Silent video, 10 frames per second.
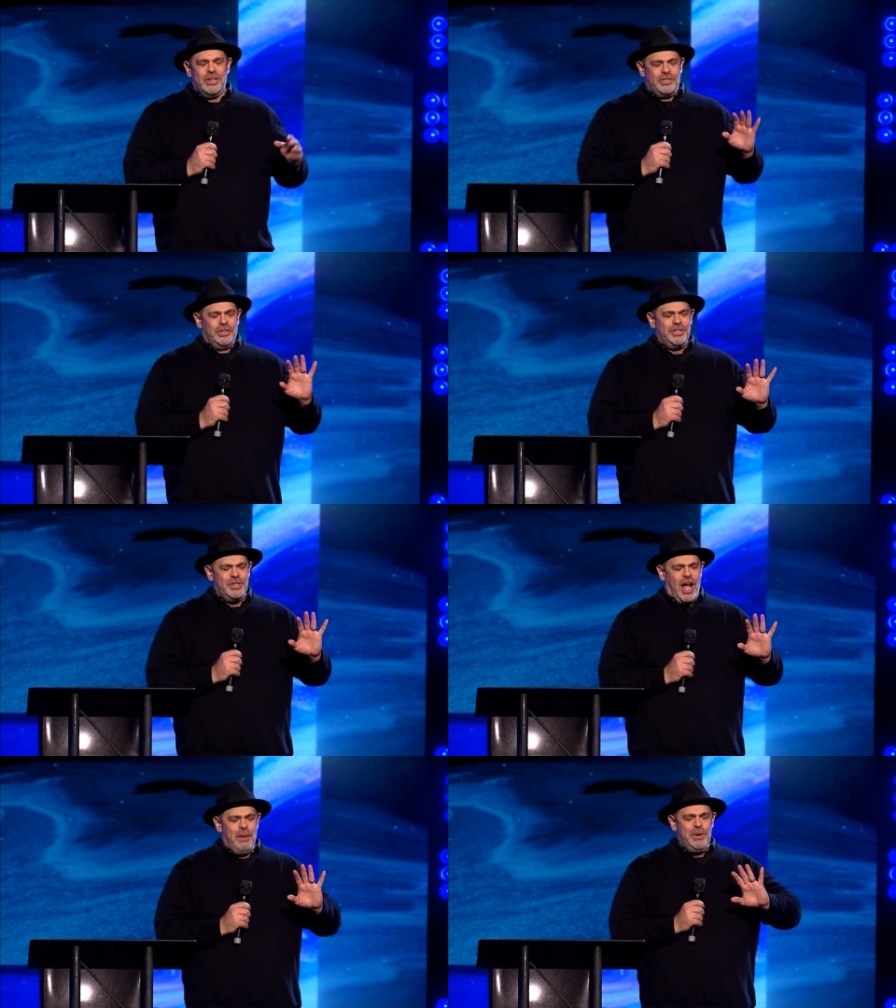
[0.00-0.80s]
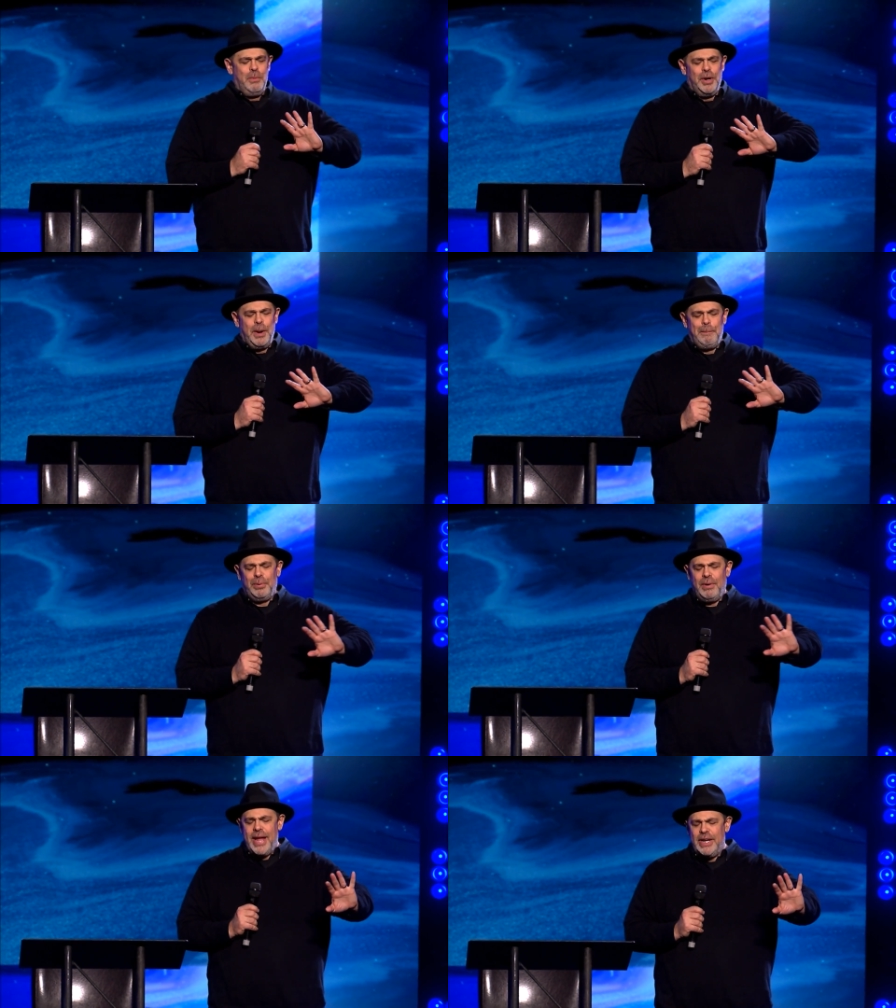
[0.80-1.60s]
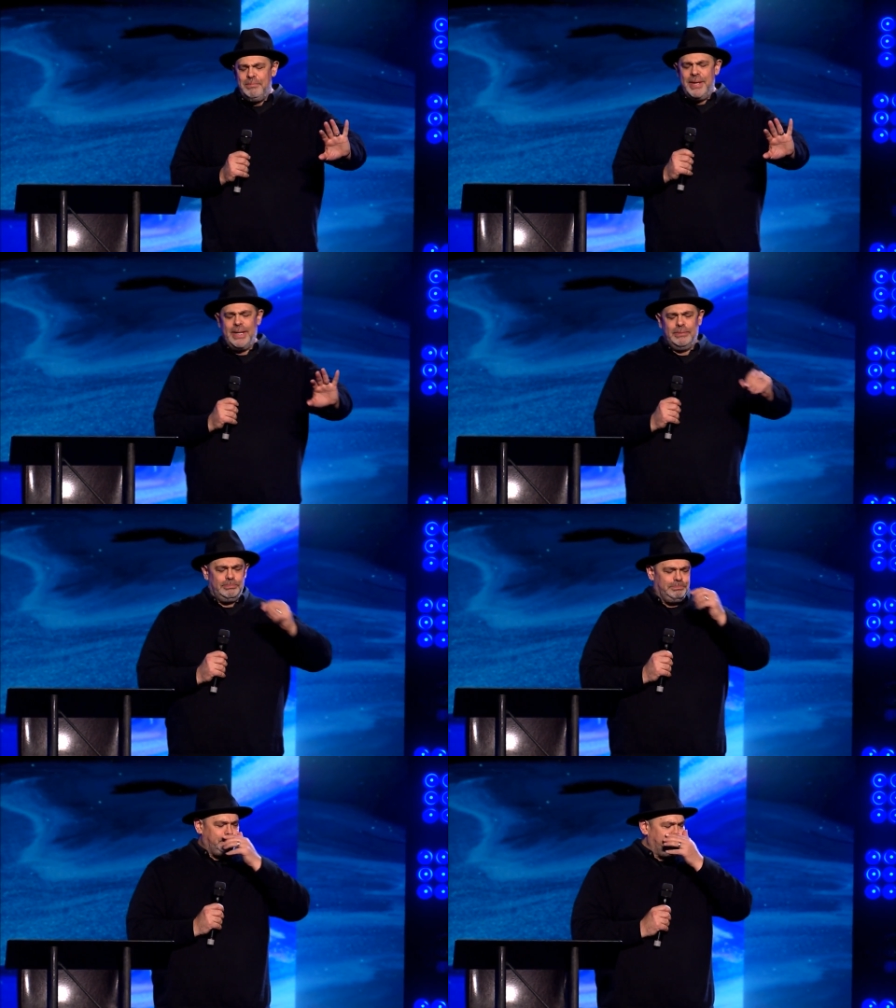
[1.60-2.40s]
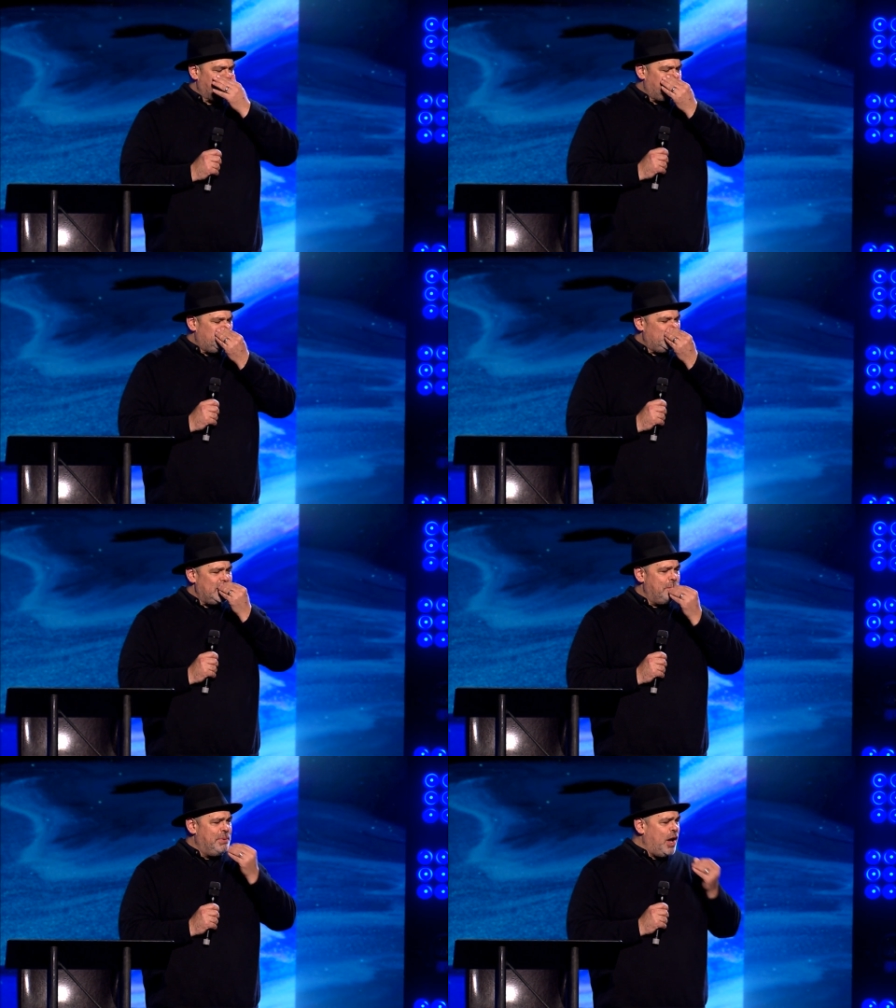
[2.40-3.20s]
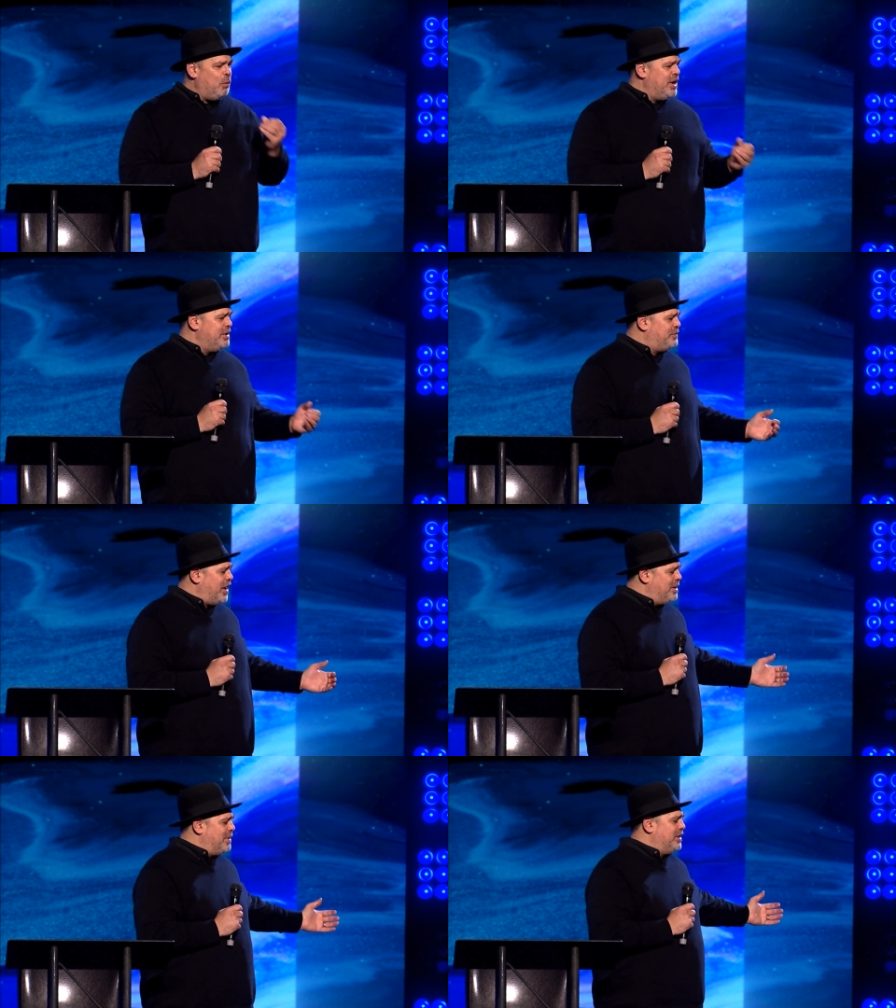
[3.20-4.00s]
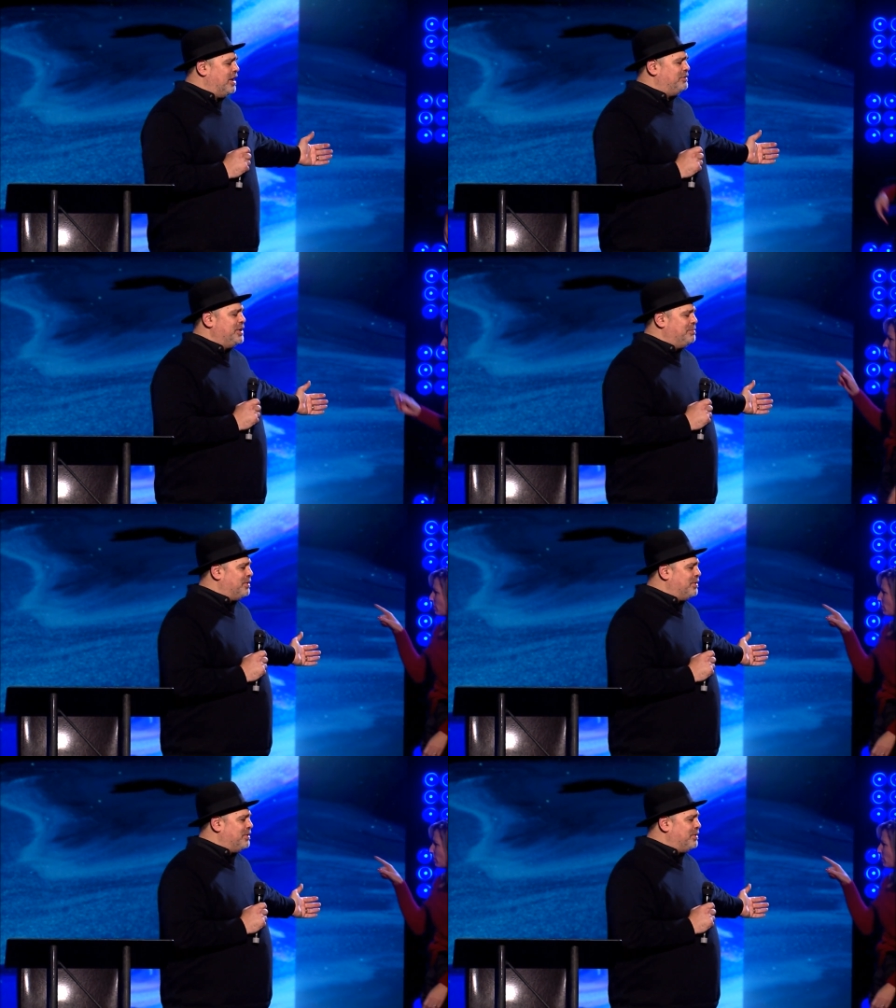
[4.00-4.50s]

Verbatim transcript: So, listen, I'm gonna, we're going to pray in a minute, but I want to invite my lovely